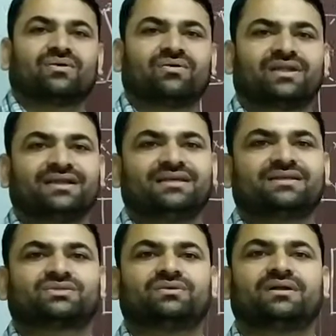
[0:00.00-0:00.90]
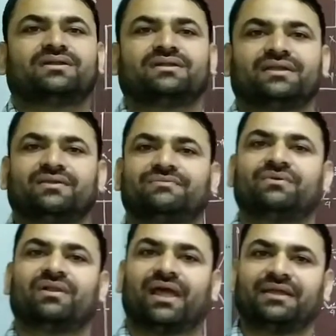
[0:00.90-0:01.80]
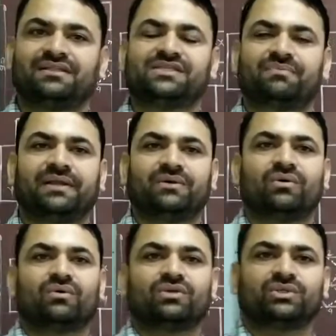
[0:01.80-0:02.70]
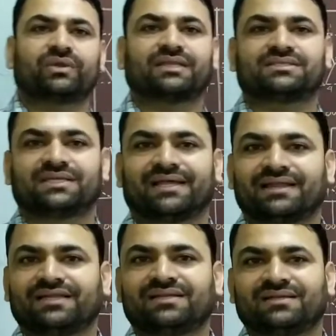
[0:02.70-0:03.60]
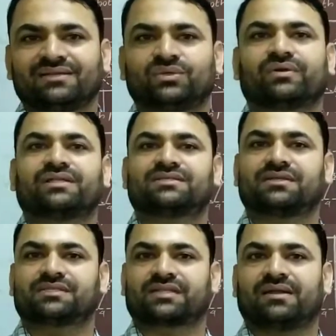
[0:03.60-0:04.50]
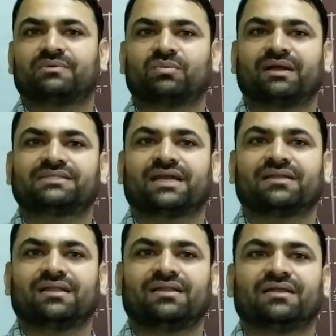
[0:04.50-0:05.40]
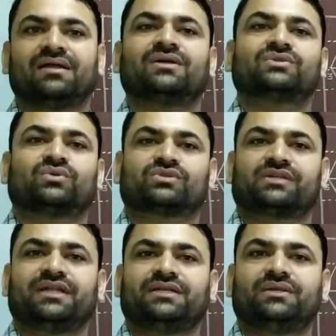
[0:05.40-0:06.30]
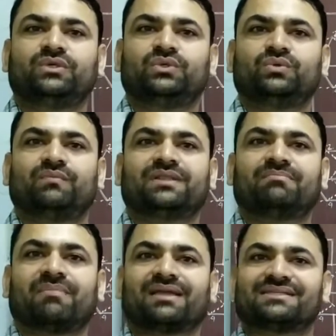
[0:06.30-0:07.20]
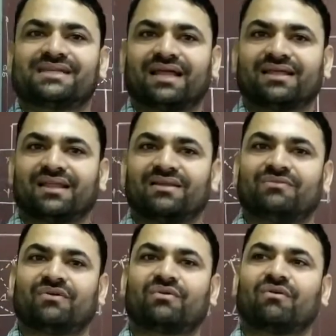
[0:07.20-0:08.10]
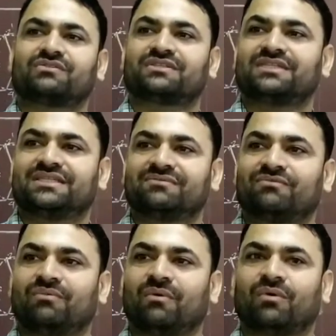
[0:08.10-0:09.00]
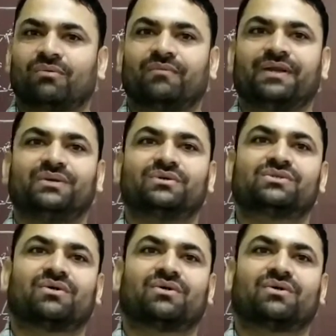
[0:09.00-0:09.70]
Okay dear student, if you like this video, you can share it, you can subscribe to my channel. So stay tuned with my channel for watching more videos